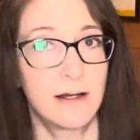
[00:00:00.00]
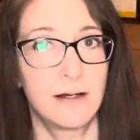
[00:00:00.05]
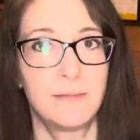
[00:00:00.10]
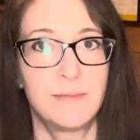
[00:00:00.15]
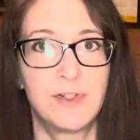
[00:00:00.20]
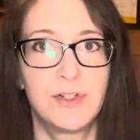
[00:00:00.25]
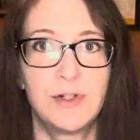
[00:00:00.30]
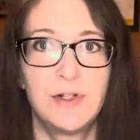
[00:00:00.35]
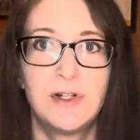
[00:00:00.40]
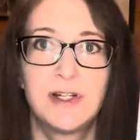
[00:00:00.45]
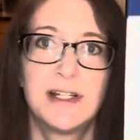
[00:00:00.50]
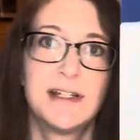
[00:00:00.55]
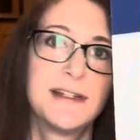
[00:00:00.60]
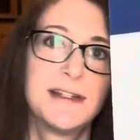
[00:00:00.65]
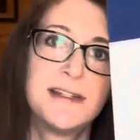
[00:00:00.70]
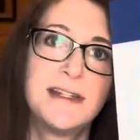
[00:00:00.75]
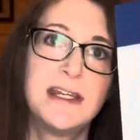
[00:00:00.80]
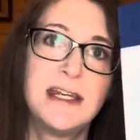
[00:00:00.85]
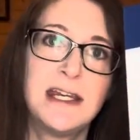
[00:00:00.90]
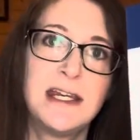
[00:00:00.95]
So you can
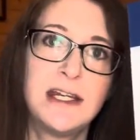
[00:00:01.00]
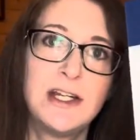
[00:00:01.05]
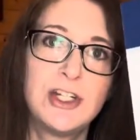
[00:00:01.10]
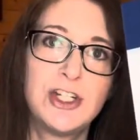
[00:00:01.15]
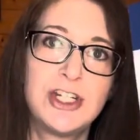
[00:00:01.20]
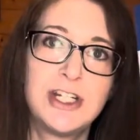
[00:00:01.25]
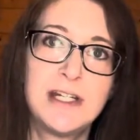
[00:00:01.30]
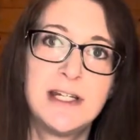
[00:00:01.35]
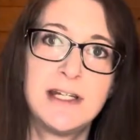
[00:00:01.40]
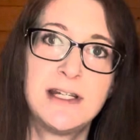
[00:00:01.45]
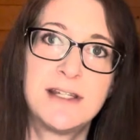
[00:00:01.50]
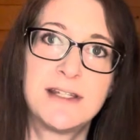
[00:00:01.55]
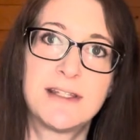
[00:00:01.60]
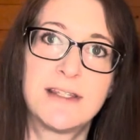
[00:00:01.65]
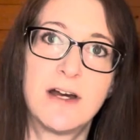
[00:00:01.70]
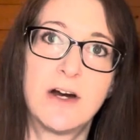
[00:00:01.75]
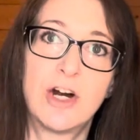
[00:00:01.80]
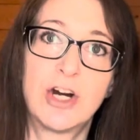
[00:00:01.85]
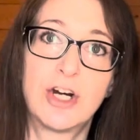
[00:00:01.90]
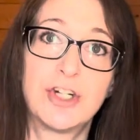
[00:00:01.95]
see she's
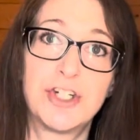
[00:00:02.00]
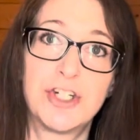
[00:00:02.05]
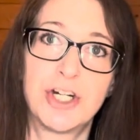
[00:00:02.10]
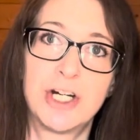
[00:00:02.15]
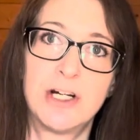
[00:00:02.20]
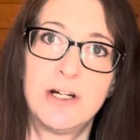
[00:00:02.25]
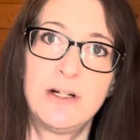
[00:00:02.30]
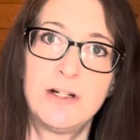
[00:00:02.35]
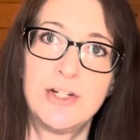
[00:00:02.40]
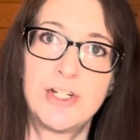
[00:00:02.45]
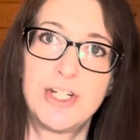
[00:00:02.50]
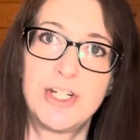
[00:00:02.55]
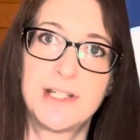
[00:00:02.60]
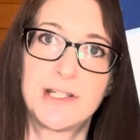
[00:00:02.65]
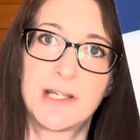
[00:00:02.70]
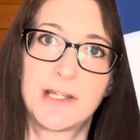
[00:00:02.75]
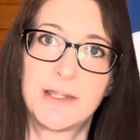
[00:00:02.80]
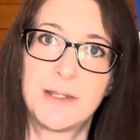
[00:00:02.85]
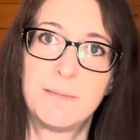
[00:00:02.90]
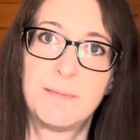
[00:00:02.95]
the archer. She's
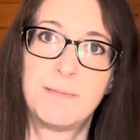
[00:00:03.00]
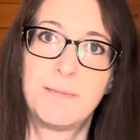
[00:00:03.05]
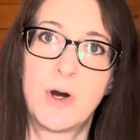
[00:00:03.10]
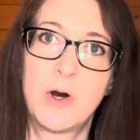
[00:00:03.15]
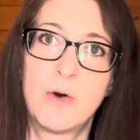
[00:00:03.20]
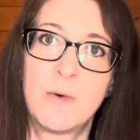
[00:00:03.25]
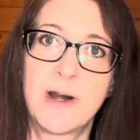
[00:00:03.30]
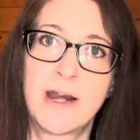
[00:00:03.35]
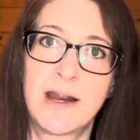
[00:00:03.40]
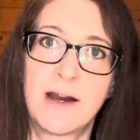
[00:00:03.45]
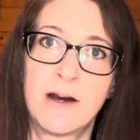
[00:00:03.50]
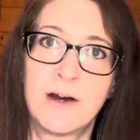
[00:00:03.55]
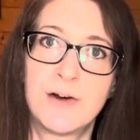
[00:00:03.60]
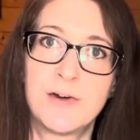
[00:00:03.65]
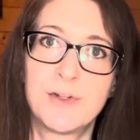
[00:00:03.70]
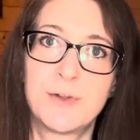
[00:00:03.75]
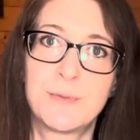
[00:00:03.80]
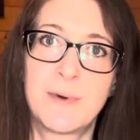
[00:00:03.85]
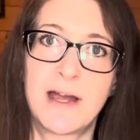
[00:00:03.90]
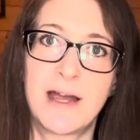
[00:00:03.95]
got the bow and
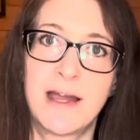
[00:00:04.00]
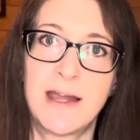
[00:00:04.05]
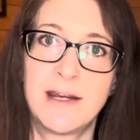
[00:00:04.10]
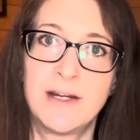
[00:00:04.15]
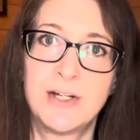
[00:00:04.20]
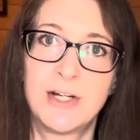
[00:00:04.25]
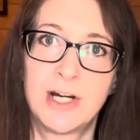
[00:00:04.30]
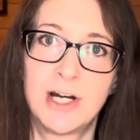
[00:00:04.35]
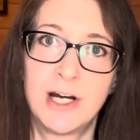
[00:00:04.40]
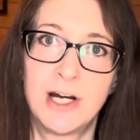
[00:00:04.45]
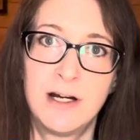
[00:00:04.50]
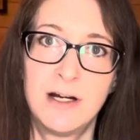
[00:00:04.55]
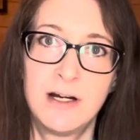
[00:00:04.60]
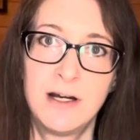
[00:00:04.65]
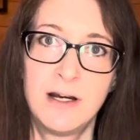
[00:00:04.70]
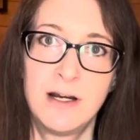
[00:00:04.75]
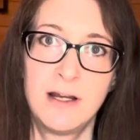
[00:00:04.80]
arrows behind her,